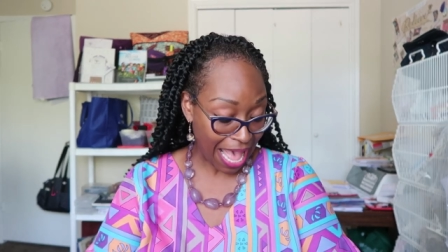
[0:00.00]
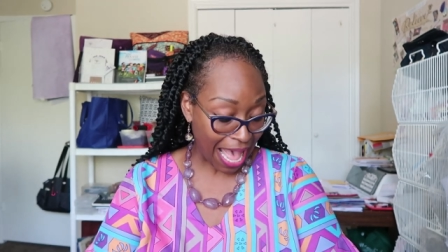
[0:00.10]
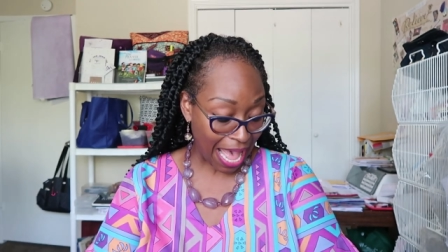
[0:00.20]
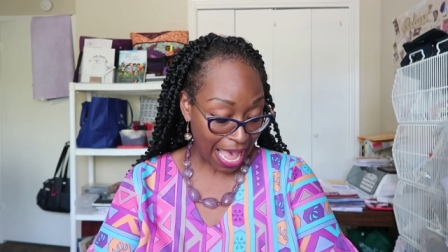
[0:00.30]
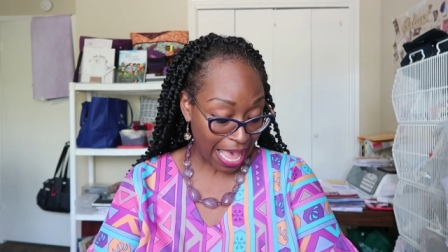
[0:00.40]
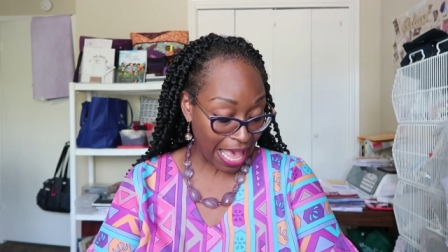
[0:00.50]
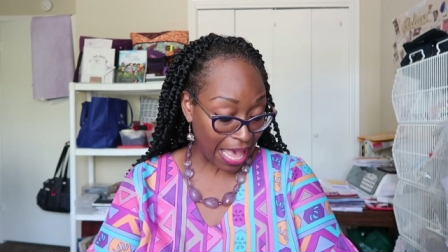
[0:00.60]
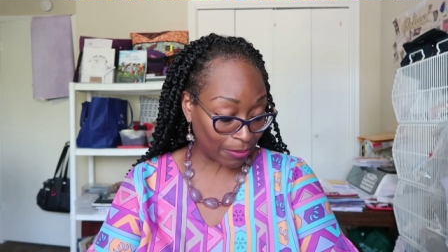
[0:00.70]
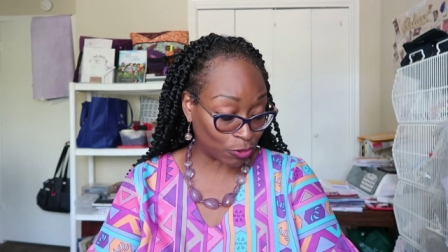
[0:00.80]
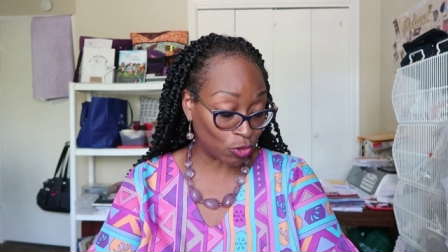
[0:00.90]
I
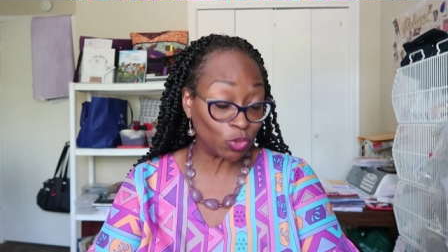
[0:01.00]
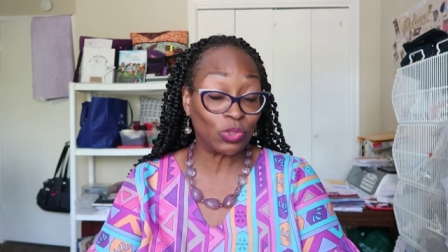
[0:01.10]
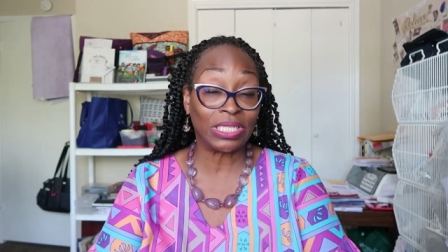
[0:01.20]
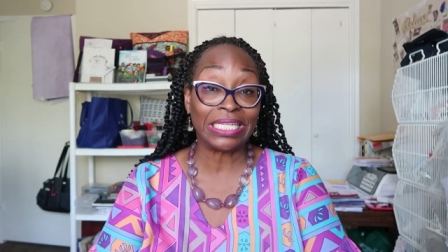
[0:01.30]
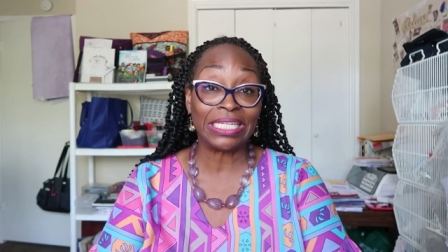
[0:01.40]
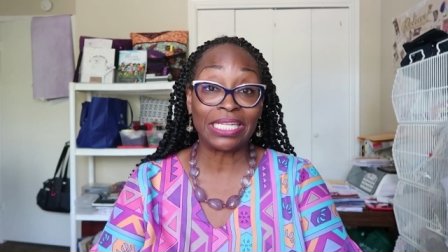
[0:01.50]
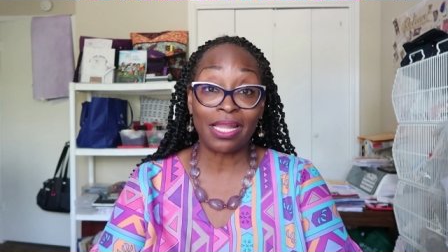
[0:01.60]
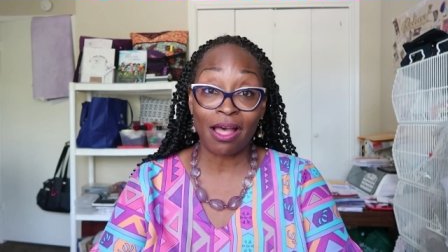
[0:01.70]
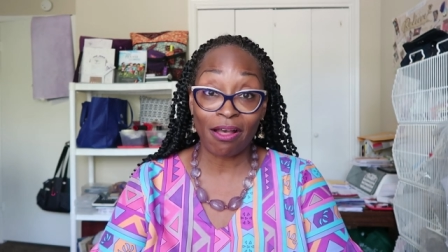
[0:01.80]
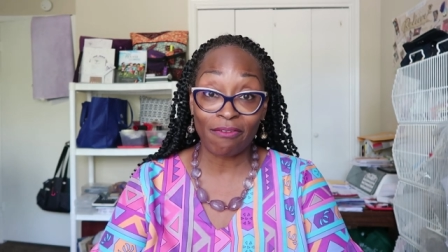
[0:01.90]
absolutely
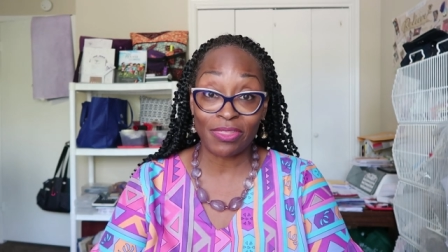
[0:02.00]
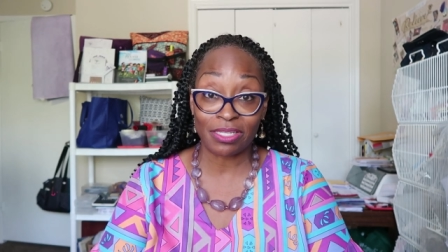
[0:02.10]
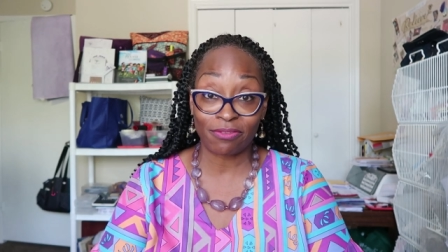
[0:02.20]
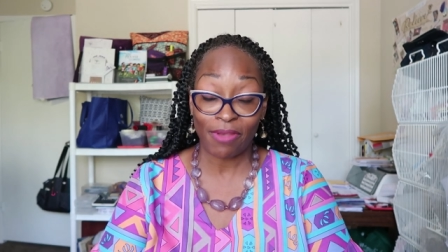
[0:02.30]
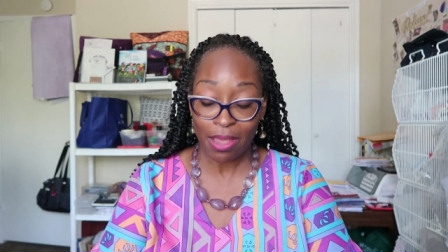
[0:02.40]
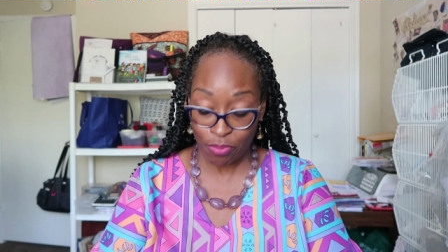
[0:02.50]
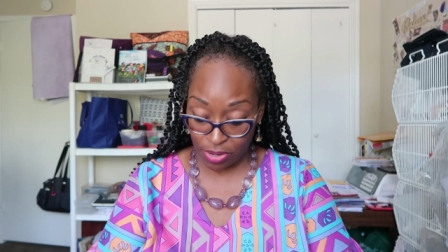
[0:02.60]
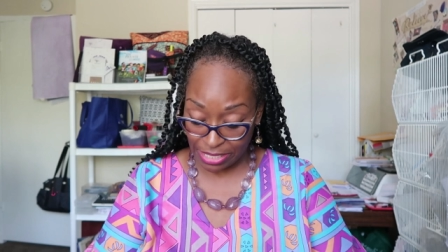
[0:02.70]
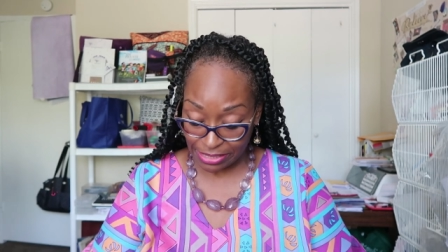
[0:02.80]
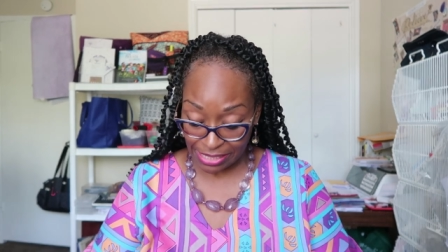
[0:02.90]
love this
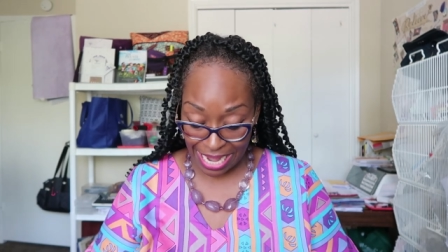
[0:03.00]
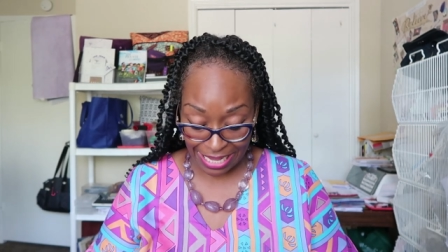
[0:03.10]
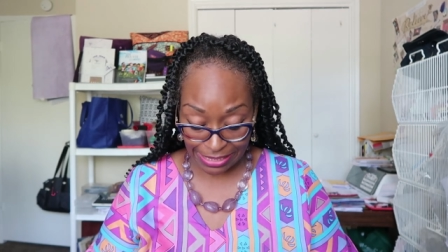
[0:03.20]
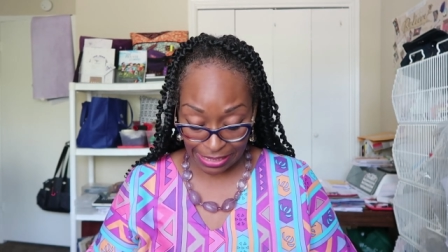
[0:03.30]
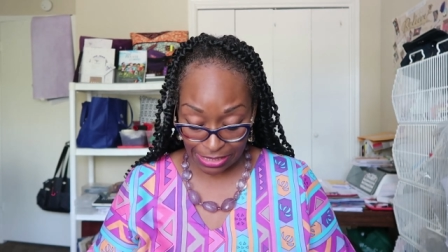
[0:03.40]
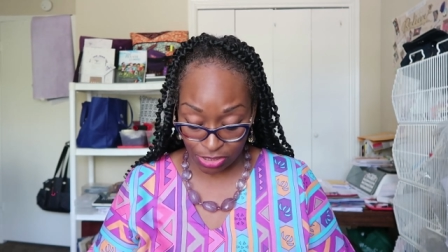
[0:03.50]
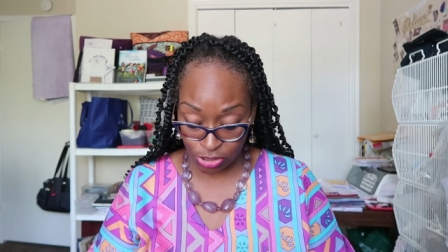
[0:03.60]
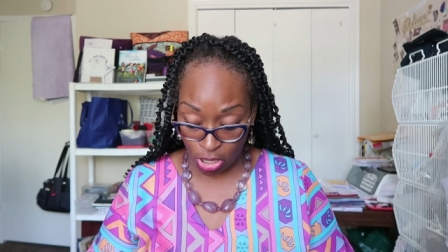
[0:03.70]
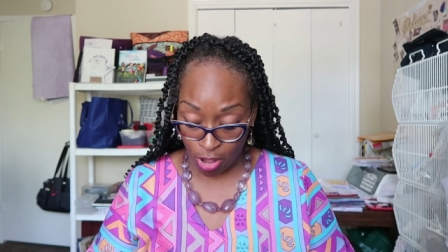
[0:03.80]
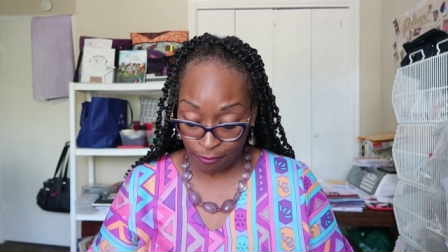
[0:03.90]
fabric. It's nice and
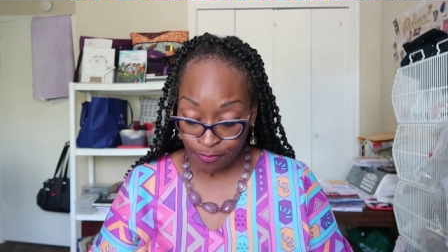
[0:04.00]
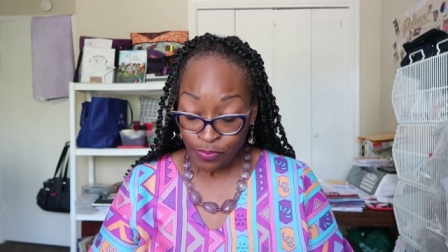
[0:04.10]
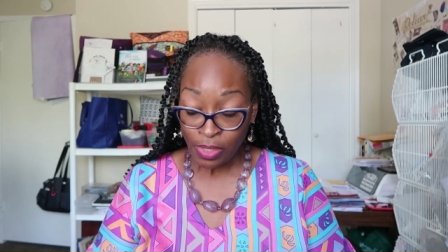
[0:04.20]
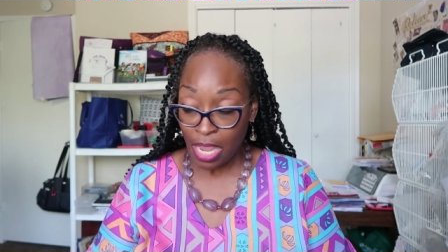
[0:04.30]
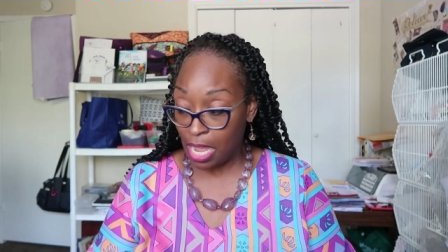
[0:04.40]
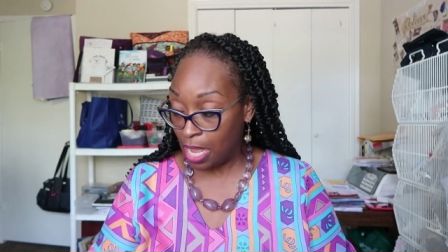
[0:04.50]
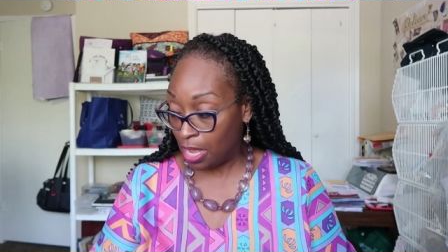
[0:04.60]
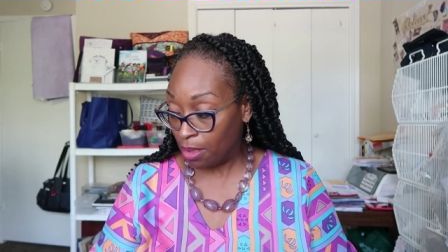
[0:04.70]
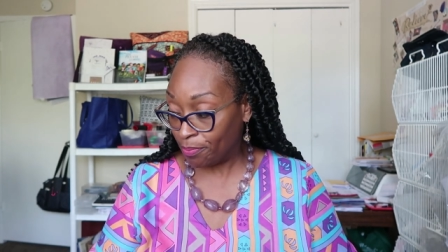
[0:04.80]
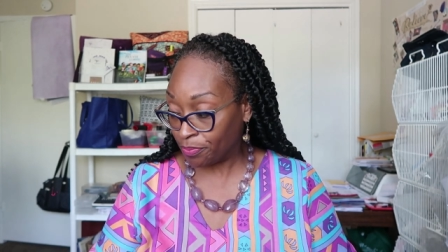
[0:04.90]
soft.
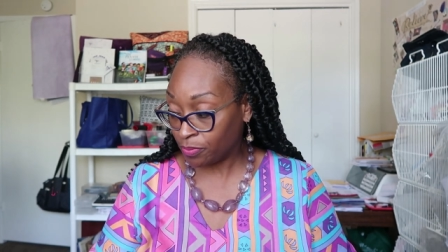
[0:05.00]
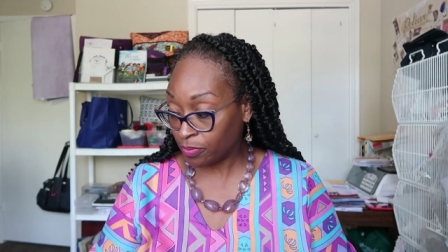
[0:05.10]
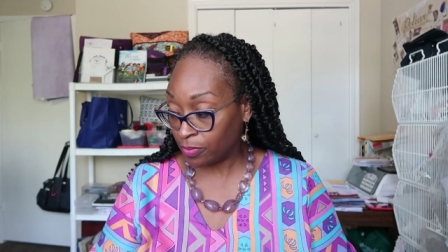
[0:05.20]
Um,